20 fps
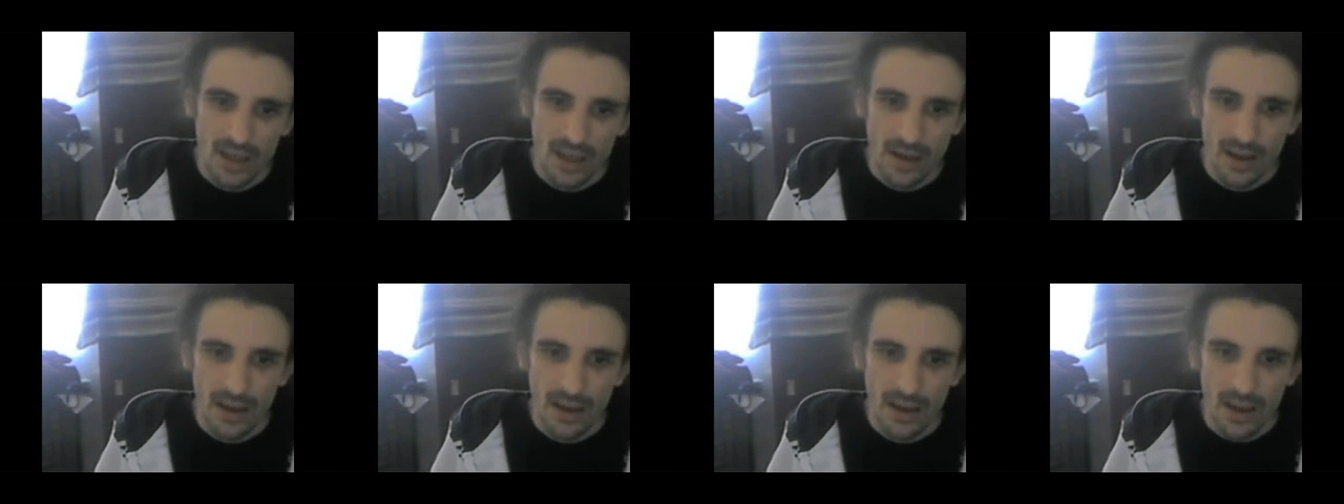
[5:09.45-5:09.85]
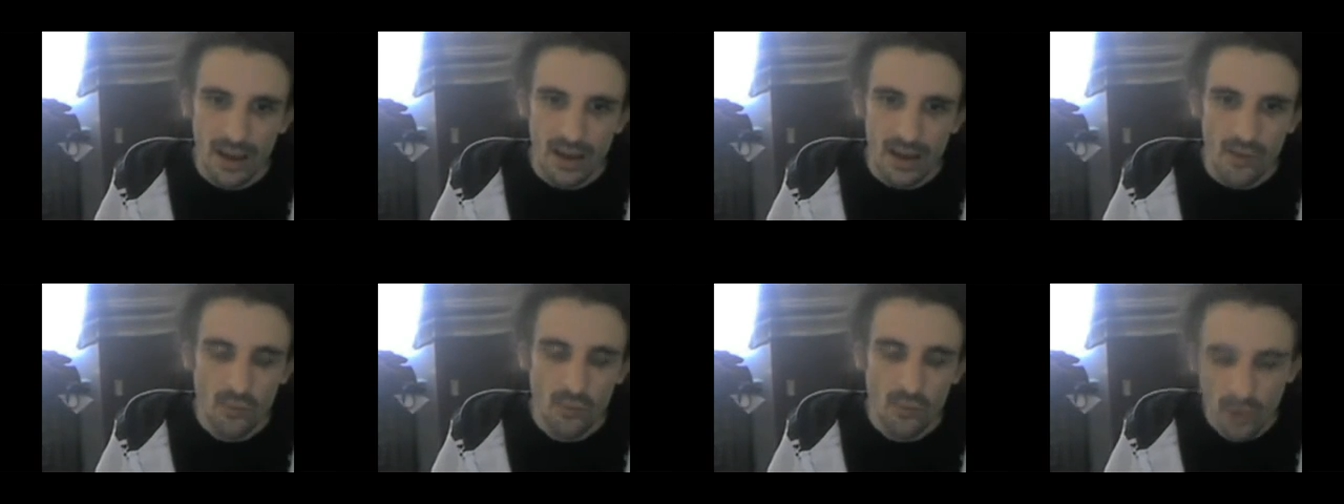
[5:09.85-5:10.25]

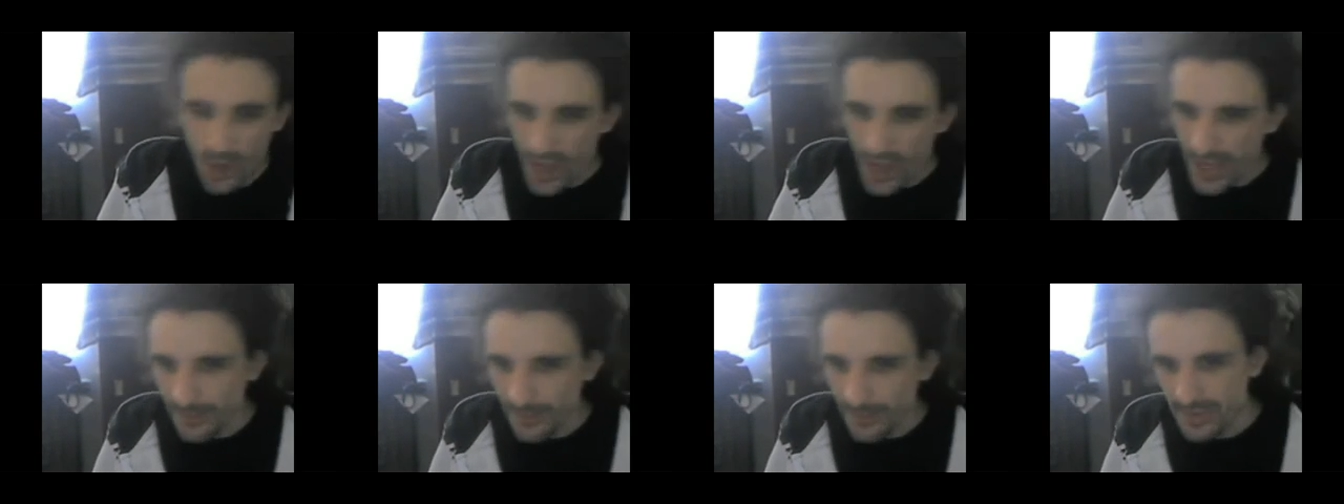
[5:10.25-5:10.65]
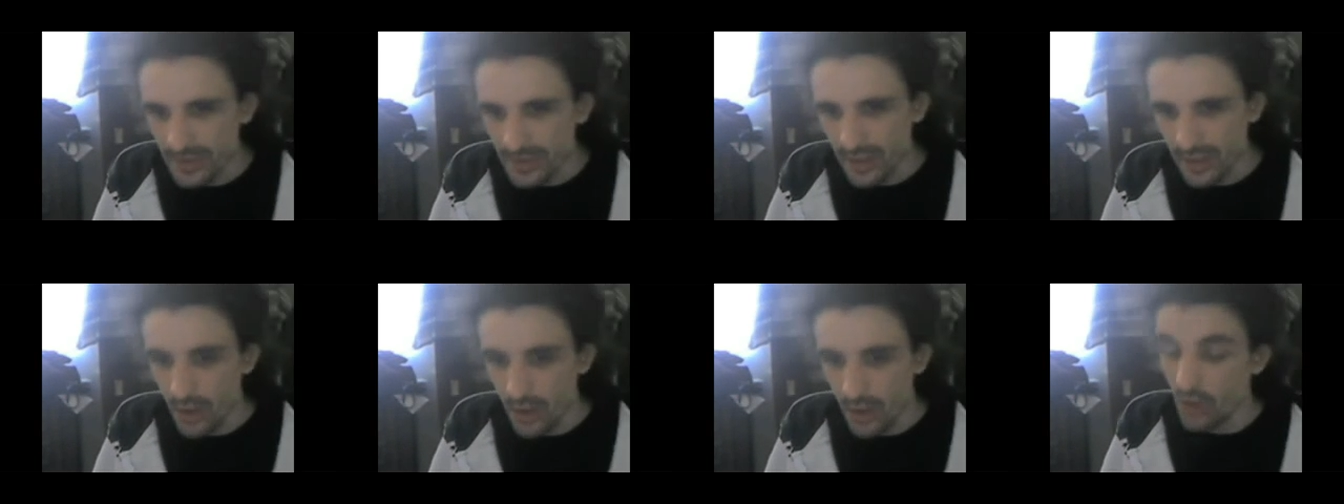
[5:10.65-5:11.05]
raped
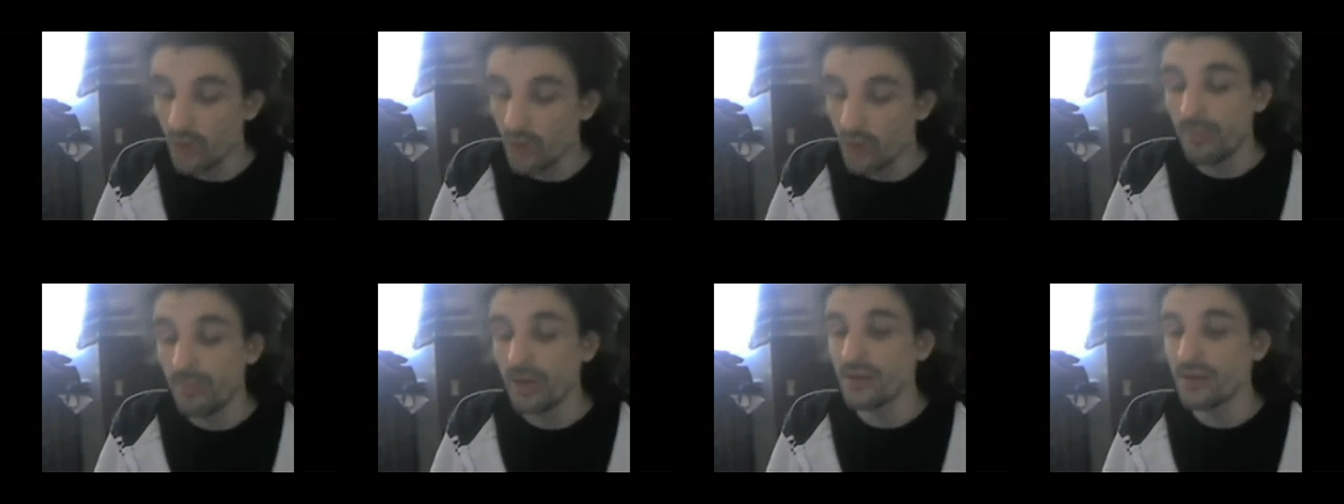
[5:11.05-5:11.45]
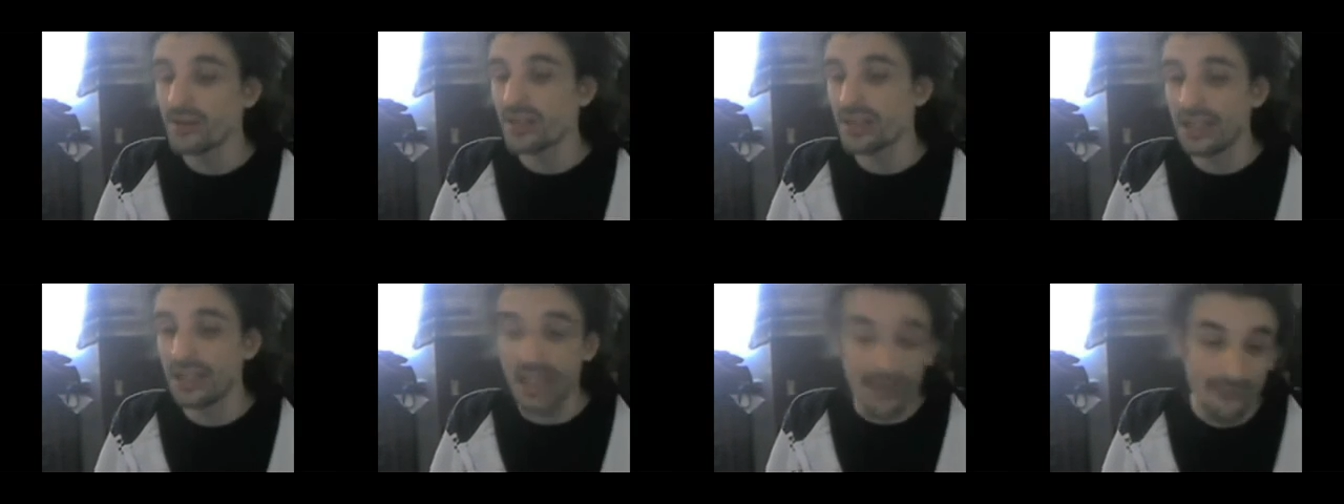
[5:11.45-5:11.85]
or most
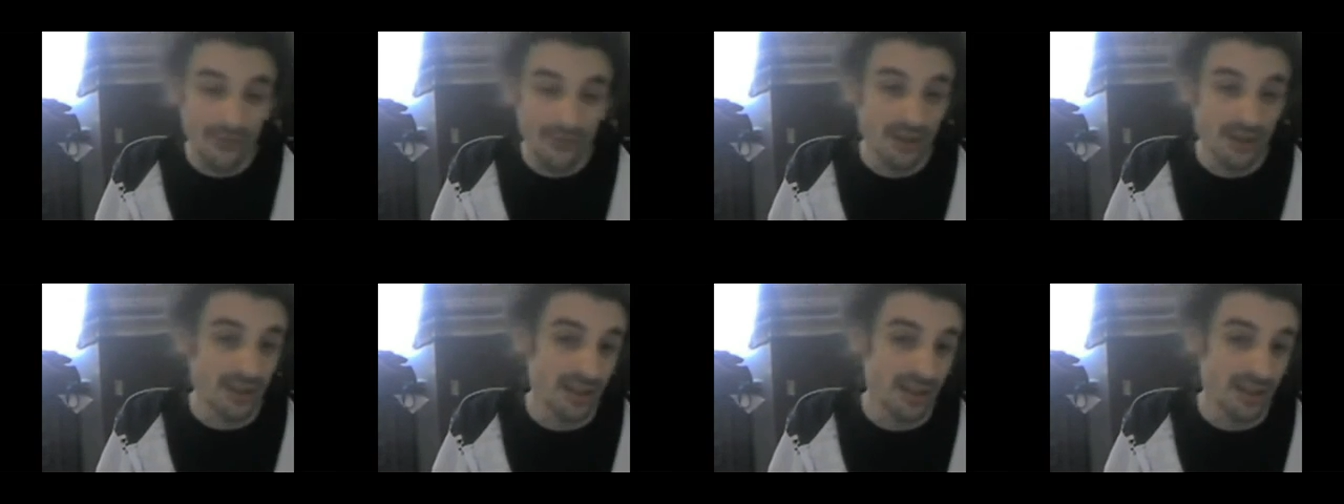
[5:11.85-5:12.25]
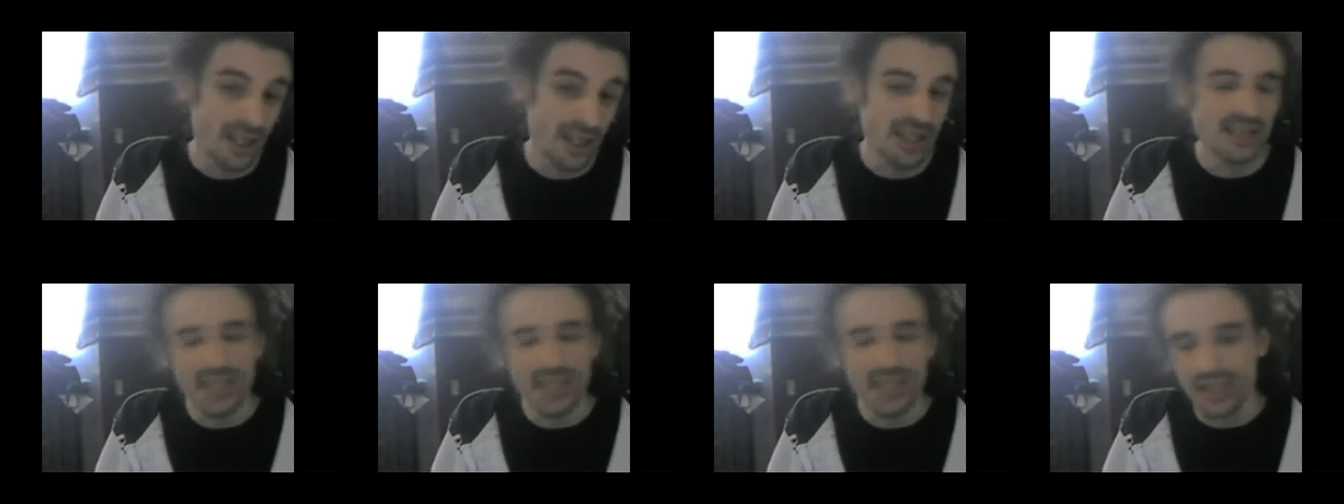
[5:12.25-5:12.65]
definitely
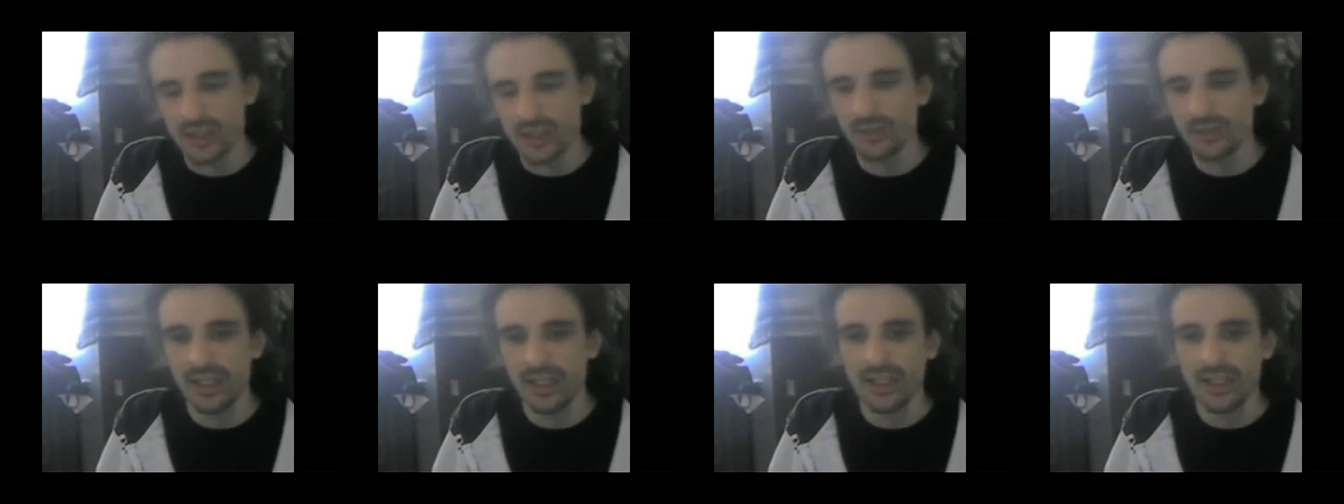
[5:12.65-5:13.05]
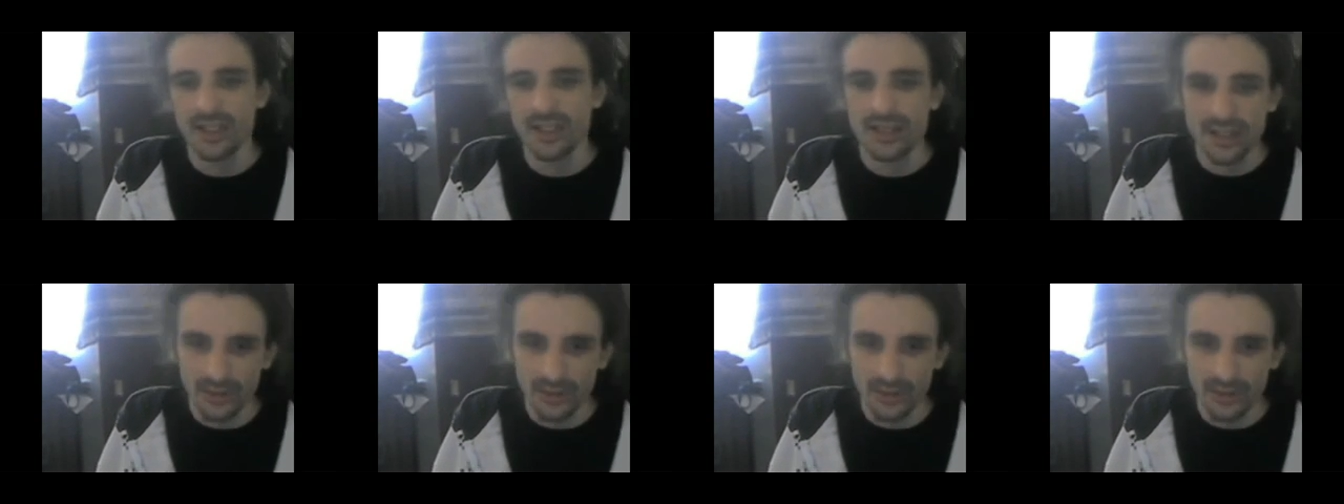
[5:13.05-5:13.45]
sexually
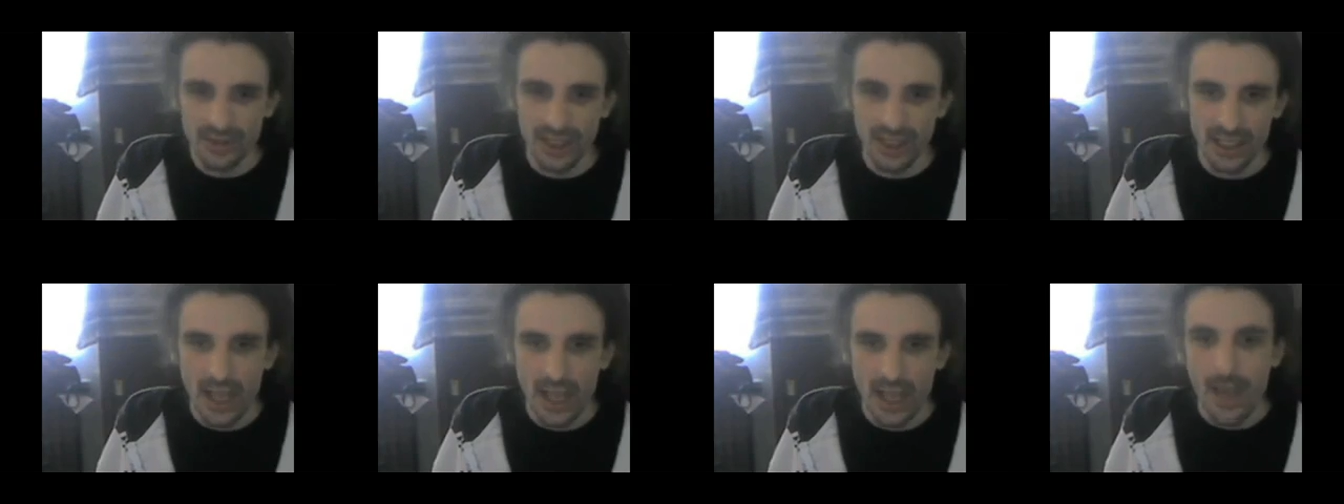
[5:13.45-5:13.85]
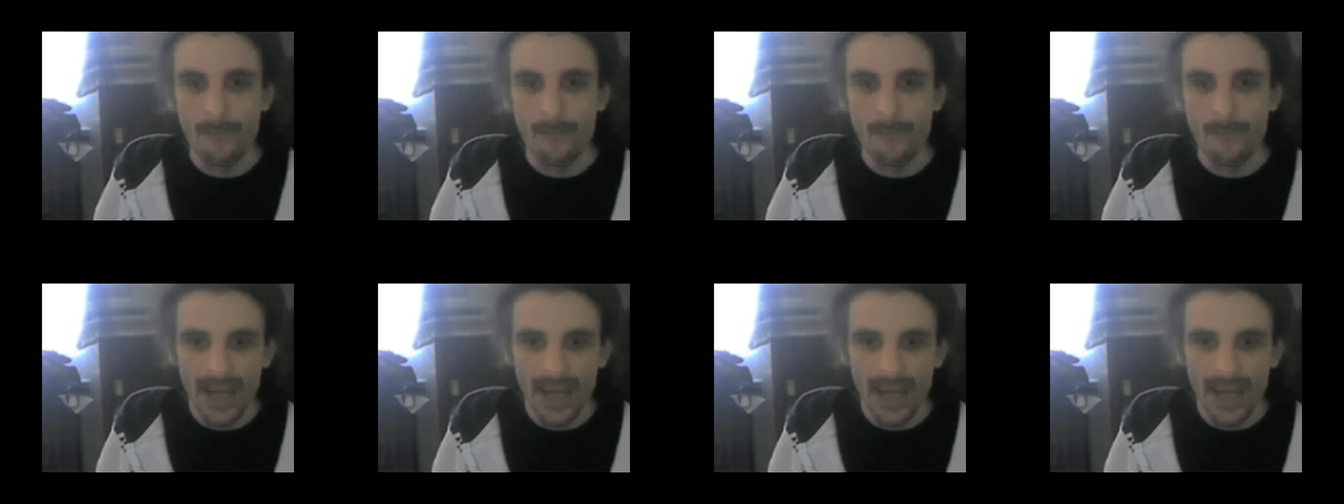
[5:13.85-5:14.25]
assaulted by
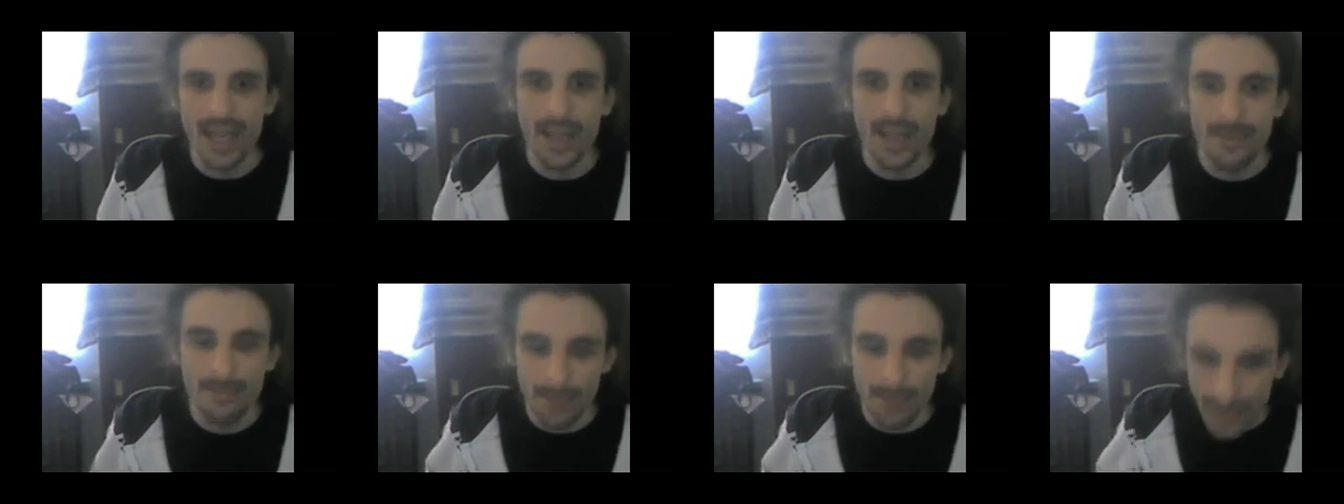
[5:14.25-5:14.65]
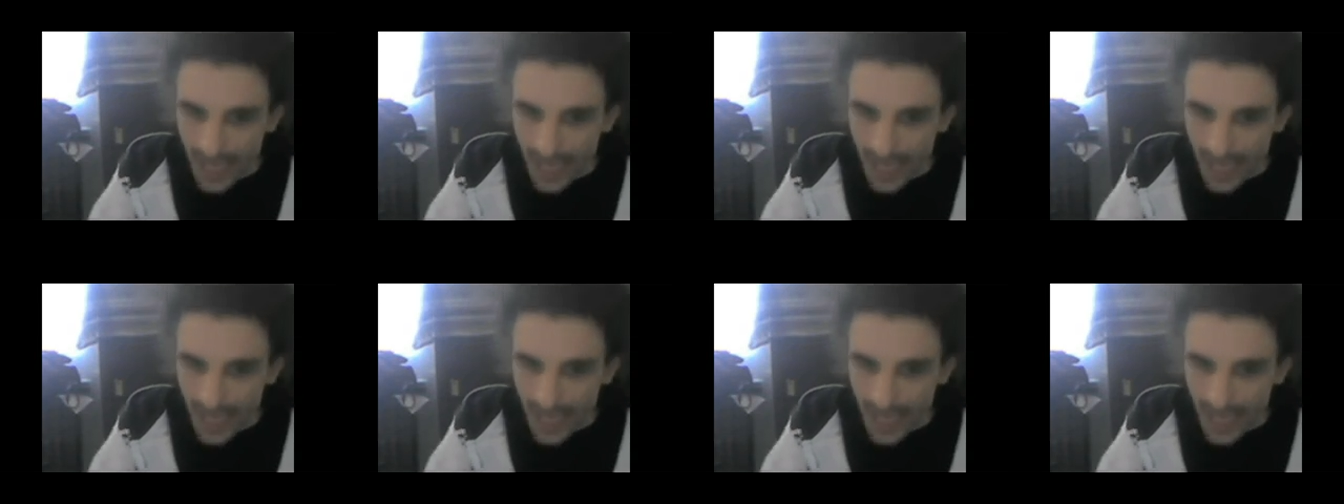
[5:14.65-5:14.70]
a black